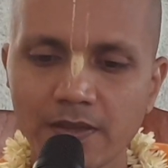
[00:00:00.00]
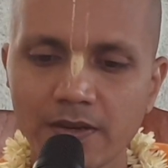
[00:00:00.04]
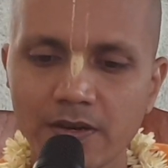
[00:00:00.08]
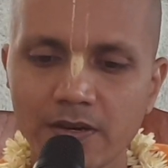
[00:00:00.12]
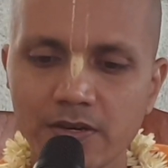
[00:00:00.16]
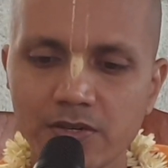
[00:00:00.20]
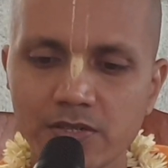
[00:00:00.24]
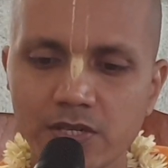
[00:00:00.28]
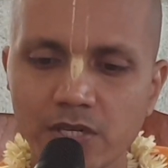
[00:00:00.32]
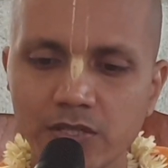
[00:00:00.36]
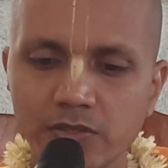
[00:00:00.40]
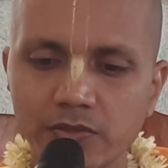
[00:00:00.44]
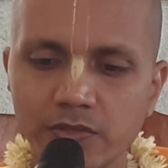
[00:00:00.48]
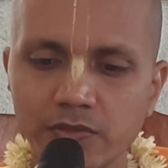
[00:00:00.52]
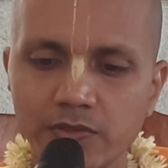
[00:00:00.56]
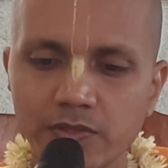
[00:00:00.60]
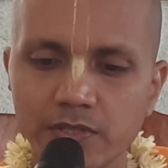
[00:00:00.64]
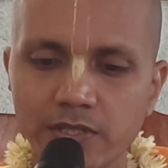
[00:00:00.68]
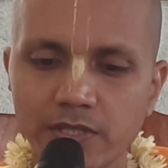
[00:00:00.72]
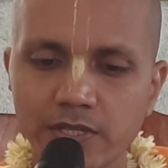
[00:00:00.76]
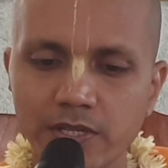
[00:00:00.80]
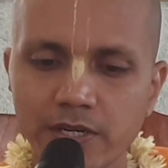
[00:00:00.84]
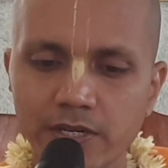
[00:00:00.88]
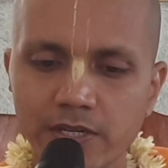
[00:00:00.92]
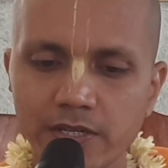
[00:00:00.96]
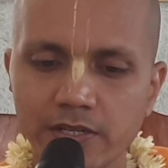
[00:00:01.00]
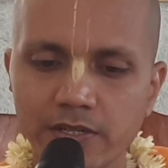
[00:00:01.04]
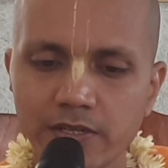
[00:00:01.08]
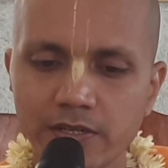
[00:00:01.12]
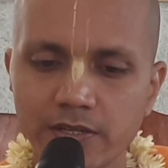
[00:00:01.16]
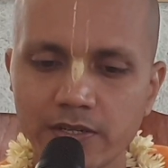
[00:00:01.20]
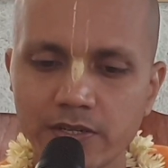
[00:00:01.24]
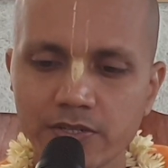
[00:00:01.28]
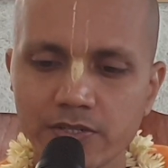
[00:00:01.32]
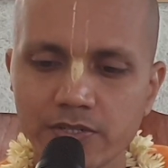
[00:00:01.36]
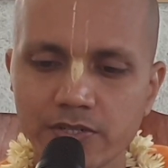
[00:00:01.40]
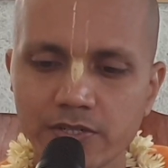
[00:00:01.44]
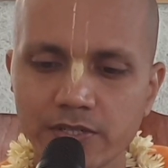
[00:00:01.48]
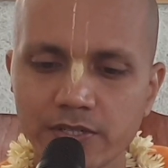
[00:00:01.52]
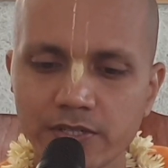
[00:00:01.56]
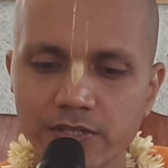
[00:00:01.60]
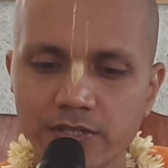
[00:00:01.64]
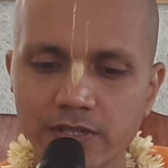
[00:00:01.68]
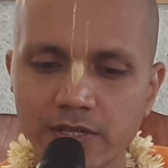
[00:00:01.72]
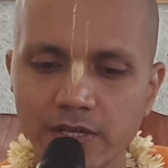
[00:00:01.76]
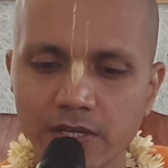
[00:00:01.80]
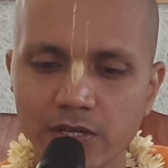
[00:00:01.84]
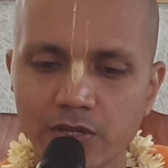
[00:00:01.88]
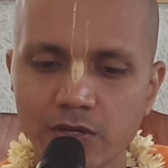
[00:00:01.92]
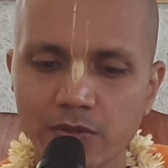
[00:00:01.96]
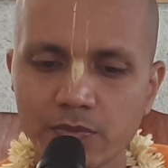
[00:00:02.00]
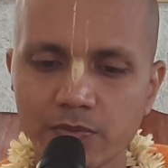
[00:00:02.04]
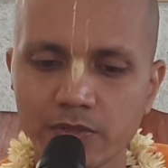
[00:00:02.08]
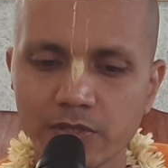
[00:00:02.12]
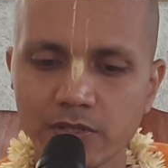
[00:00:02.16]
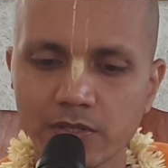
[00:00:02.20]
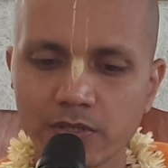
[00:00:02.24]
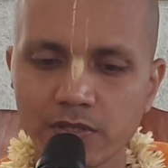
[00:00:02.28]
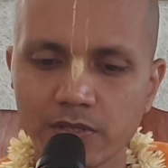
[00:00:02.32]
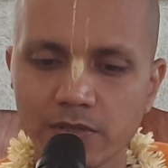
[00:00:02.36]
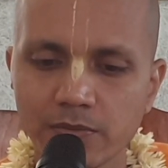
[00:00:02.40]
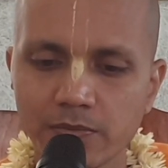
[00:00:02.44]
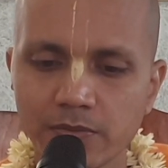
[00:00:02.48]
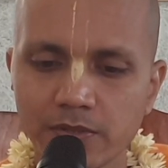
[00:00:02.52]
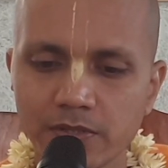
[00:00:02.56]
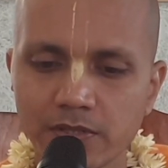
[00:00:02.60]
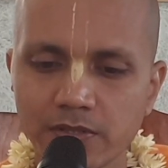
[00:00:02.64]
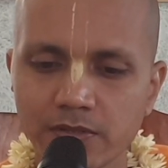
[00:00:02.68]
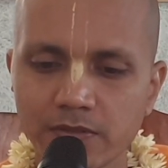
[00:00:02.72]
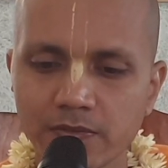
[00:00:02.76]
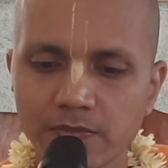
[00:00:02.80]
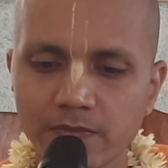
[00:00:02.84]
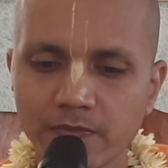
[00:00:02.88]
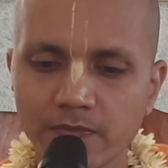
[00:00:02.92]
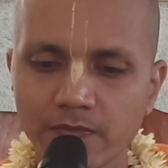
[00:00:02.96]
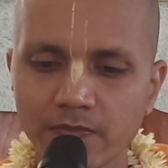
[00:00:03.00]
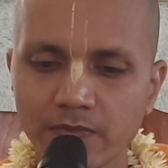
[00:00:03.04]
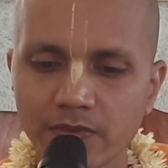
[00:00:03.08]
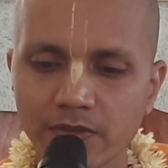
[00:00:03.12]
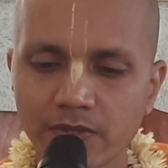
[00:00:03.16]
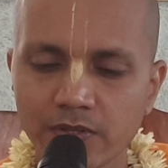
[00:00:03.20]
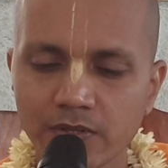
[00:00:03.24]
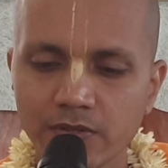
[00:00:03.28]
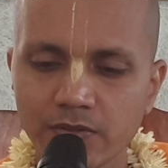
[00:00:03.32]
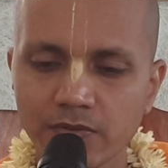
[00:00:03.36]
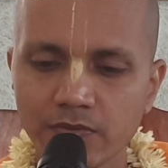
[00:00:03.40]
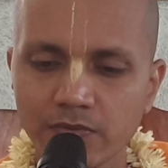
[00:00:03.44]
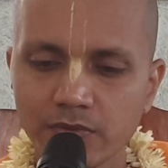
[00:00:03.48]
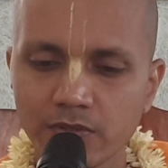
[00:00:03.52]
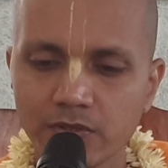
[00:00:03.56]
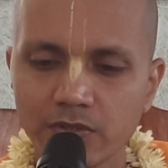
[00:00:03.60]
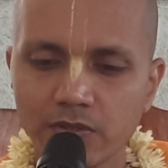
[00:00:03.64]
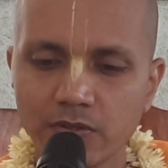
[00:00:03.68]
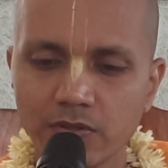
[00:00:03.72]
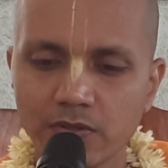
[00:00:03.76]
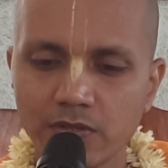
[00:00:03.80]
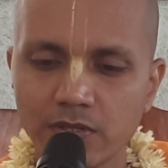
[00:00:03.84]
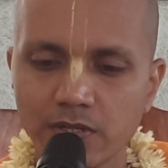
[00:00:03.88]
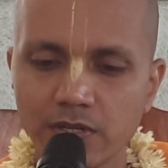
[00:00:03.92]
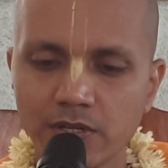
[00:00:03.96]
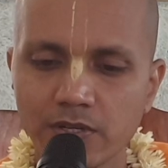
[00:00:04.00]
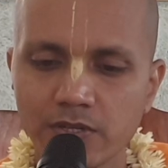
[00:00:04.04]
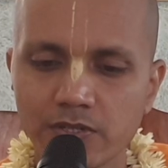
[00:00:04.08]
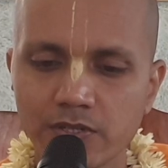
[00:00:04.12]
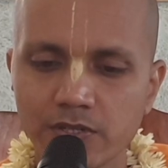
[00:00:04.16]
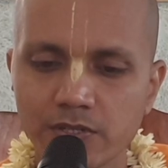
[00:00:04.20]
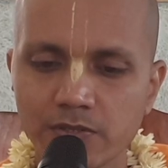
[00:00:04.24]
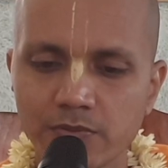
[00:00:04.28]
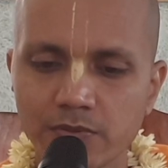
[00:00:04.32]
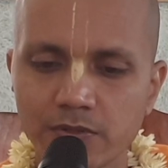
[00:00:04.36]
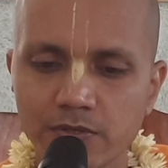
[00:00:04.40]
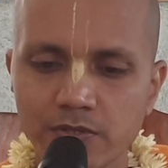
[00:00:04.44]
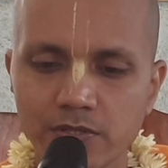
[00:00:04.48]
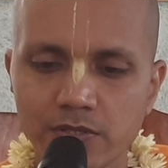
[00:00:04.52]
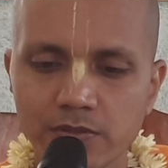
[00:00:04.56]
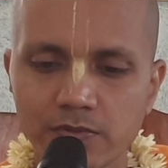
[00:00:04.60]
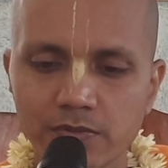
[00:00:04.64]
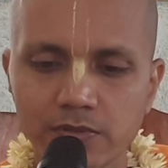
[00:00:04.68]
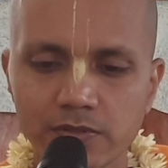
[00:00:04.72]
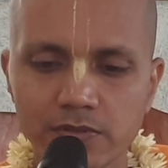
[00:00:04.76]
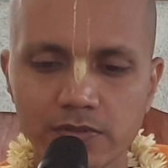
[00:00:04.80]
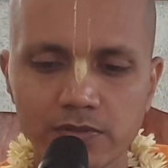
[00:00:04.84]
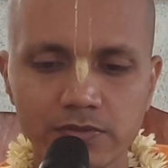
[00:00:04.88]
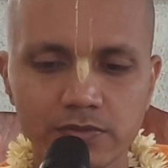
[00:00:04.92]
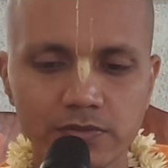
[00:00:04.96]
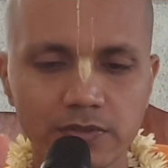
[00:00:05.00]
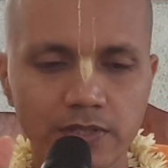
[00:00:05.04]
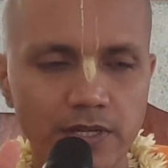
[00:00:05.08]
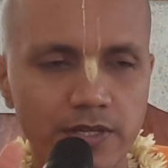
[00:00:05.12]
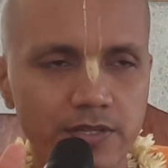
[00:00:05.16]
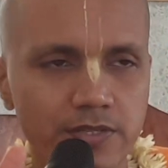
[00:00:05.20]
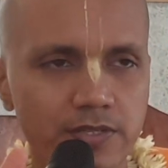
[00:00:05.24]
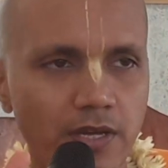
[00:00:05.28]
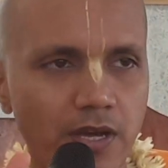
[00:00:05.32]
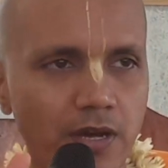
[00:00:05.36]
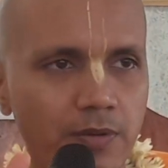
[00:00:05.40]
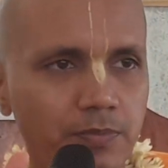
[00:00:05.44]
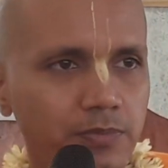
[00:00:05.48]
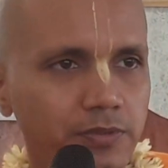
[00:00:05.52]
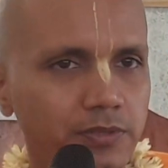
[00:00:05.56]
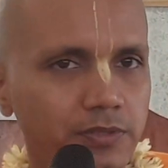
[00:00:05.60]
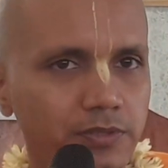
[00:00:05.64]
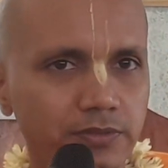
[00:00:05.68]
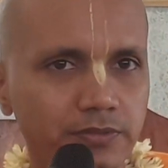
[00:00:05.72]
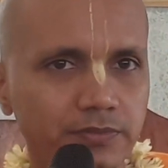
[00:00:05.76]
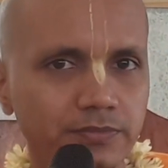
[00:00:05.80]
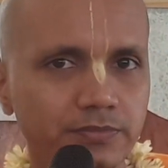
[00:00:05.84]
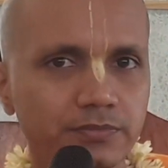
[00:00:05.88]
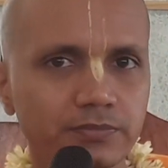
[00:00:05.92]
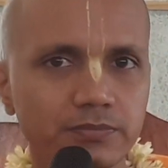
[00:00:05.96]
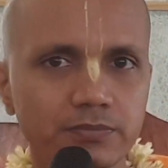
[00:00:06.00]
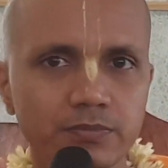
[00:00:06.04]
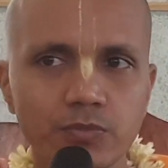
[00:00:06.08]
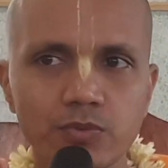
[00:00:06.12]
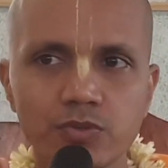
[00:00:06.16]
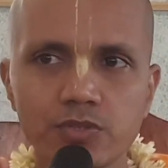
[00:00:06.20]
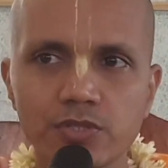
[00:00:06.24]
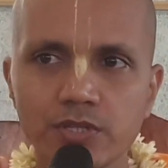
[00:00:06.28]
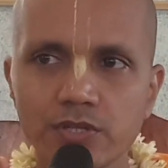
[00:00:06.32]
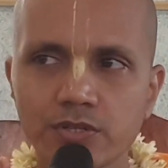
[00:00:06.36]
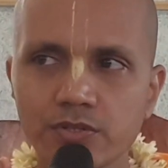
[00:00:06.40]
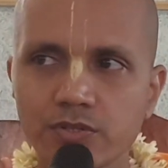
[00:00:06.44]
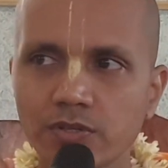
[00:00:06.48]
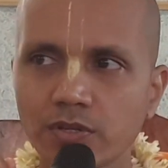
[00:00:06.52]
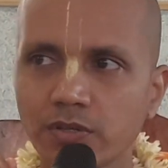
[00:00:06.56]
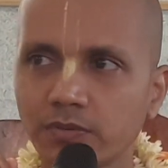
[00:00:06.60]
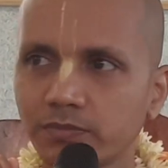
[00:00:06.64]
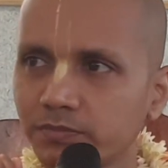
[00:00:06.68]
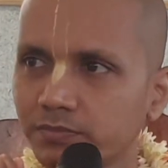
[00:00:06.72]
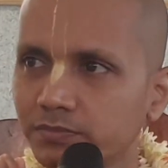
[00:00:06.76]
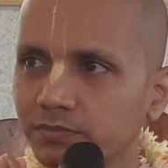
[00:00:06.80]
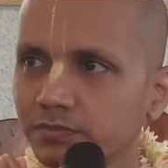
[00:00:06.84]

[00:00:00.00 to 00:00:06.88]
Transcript: It is, however, greatly interested in economic development without religious principles. Example, butcher shop.